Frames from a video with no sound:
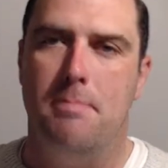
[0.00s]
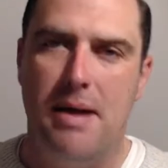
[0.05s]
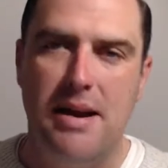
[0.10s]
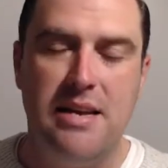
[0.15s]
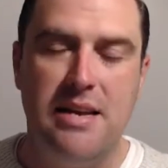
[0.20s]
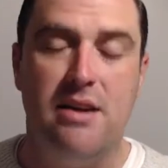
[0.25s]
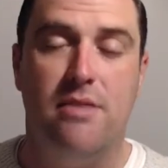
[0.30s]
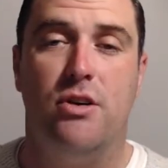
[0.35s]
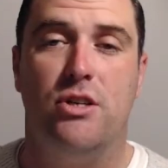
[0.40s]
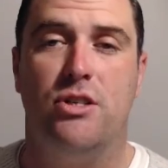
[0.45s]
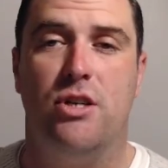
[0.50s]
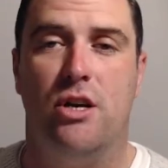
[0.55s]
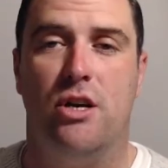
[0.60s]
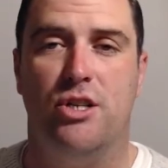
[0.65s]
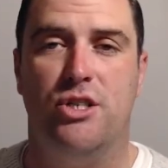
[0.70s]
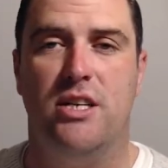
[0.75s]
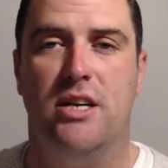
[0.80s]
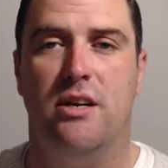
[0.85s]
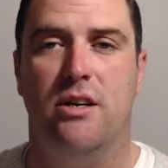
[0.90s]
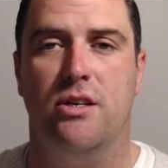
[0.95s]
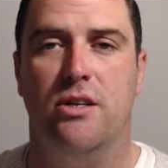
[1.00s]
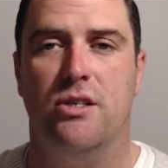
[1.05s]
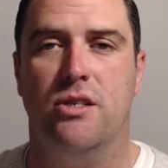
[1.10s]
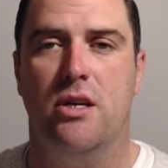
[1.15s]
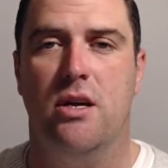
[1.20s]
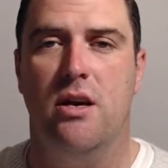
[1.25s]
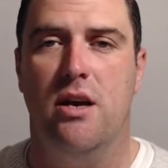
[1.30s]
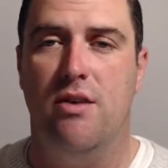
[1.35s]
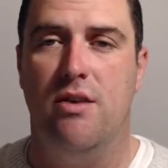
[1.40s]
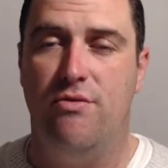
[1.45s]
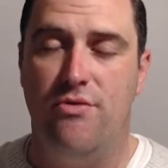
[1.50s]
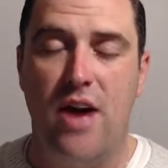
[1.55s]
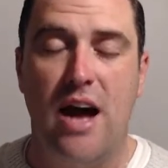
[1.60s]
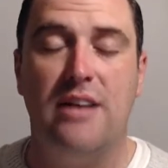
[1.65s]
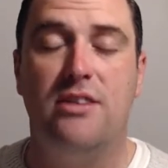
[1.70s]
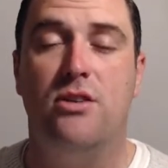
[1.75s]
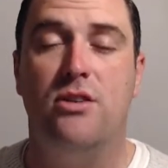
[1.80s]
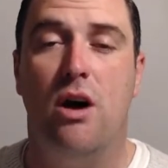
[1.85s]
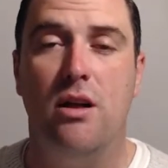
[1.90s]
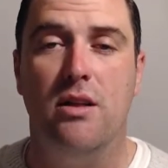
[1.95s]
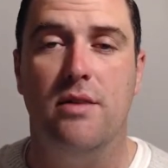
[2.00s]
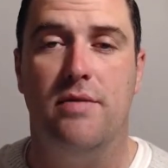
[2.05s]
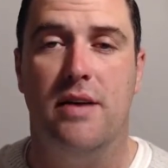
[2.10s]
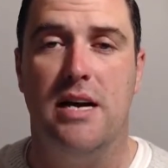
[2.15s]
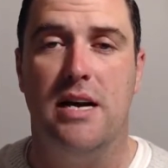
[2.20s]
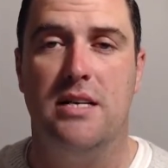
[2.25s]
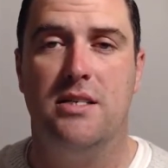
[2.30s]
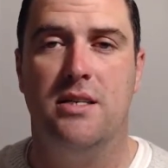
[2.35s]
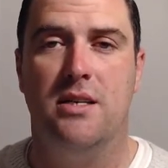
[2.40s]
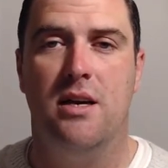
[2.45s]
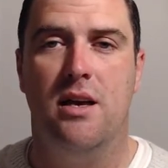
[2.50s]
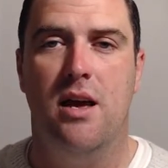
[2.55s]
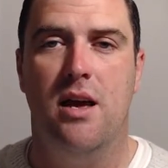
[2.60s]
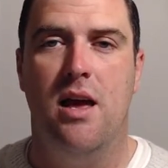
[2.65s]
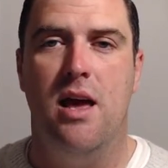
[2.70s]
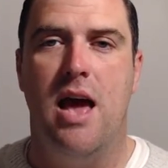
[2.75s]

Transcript: Many of us are sinners, in fact all of us,